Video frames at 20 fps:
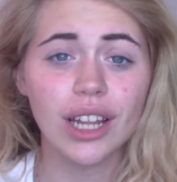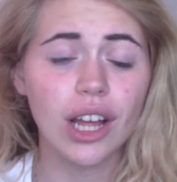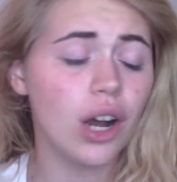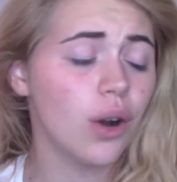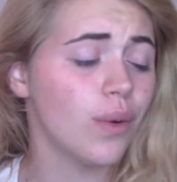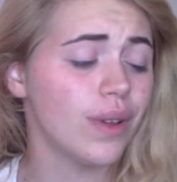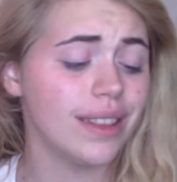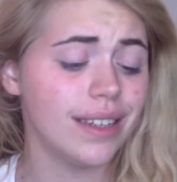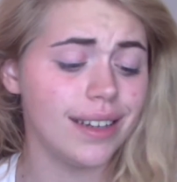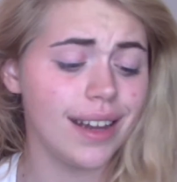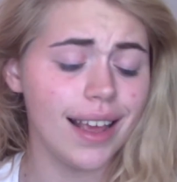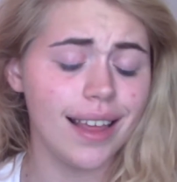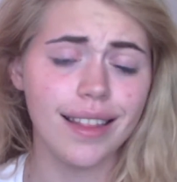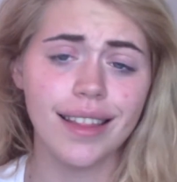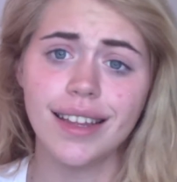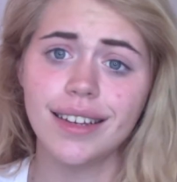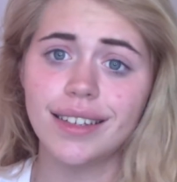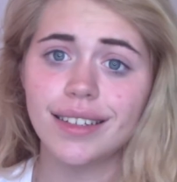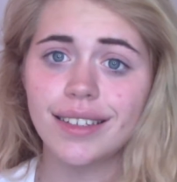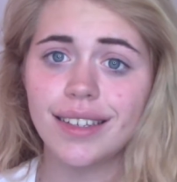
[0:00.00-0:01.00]
with the
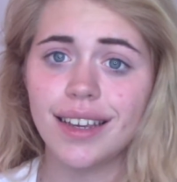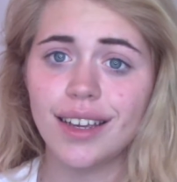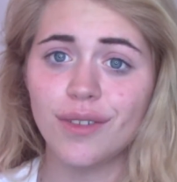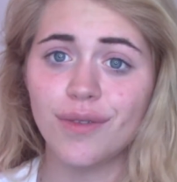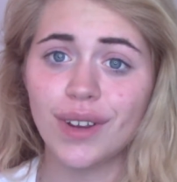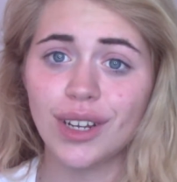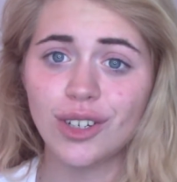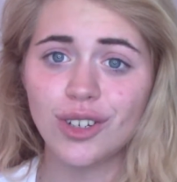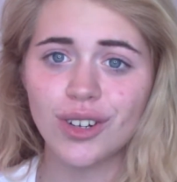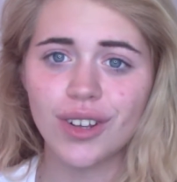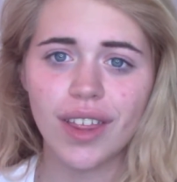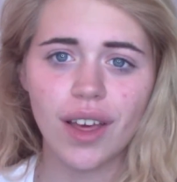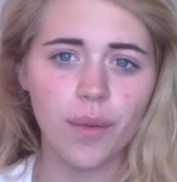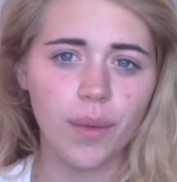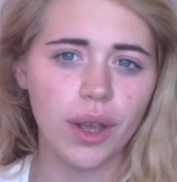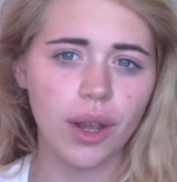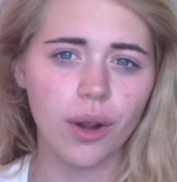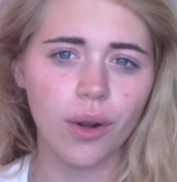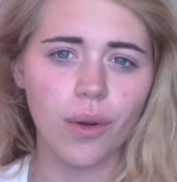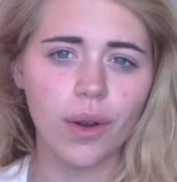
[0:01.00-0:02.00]
daily Disney adventure that
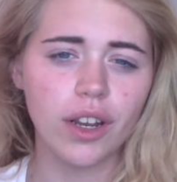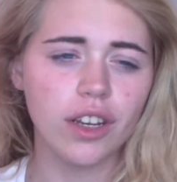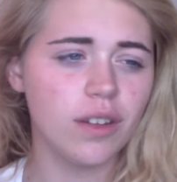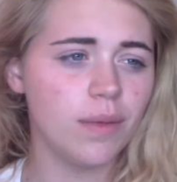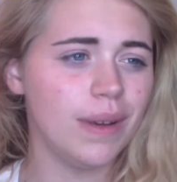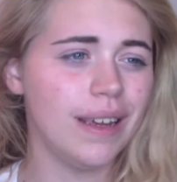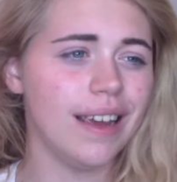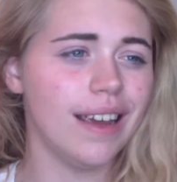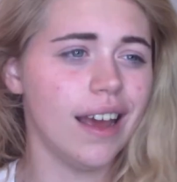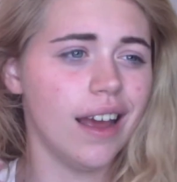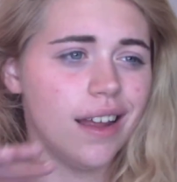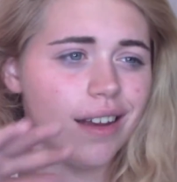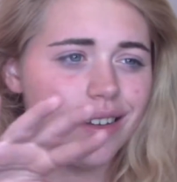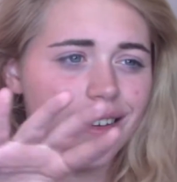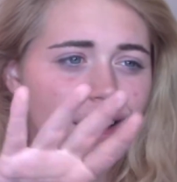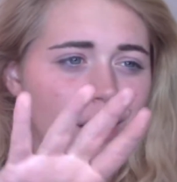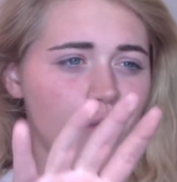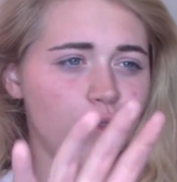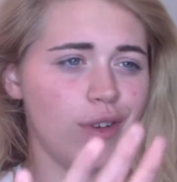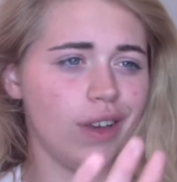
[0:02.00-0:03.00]
we are going to be
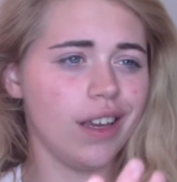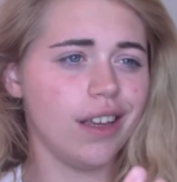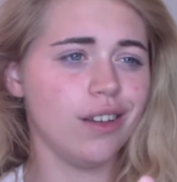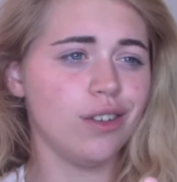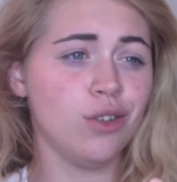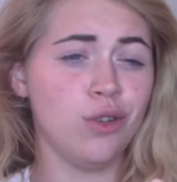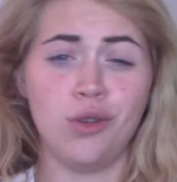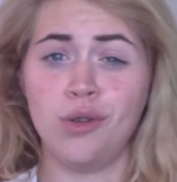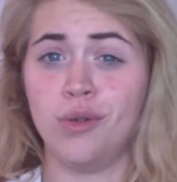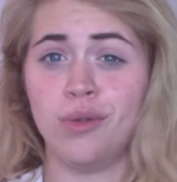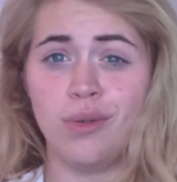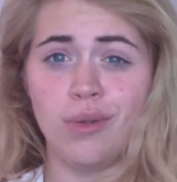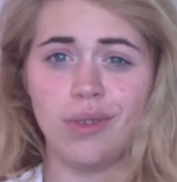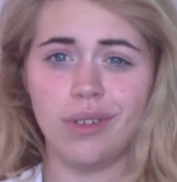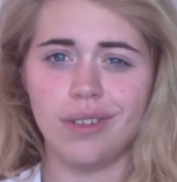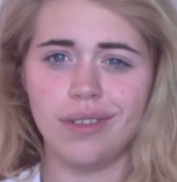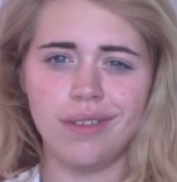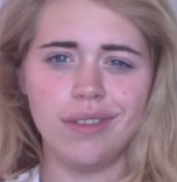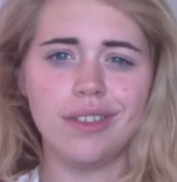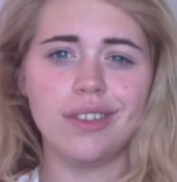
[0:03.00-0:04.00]
delving into
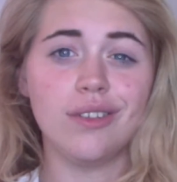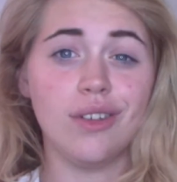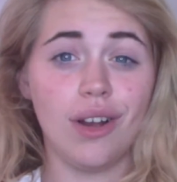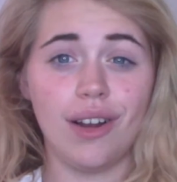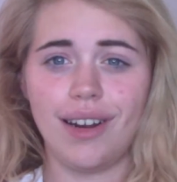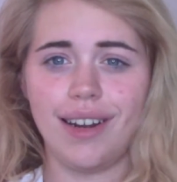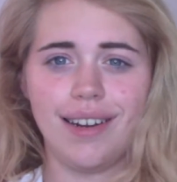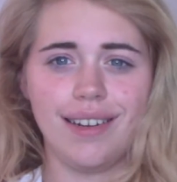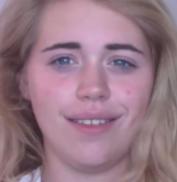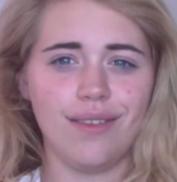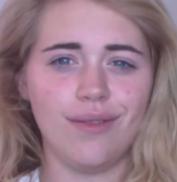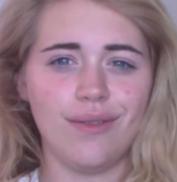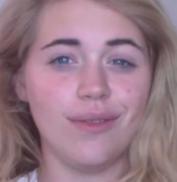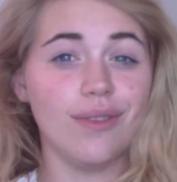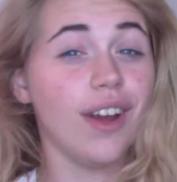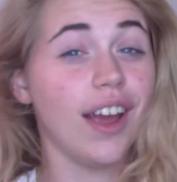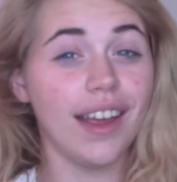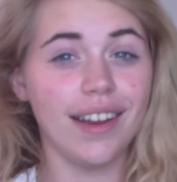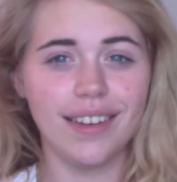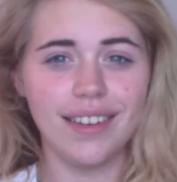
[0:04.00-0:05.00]
starting
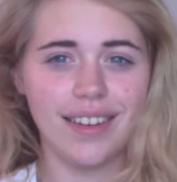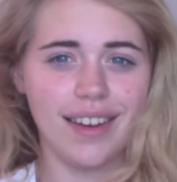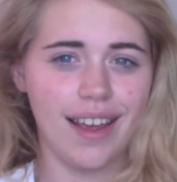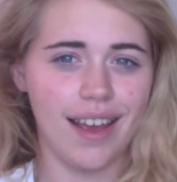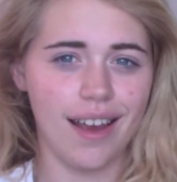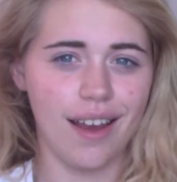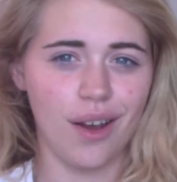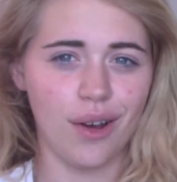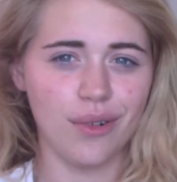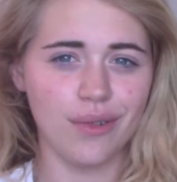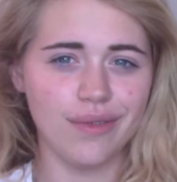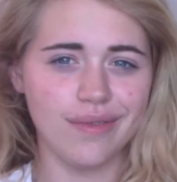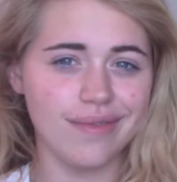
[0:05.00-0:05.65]
right now.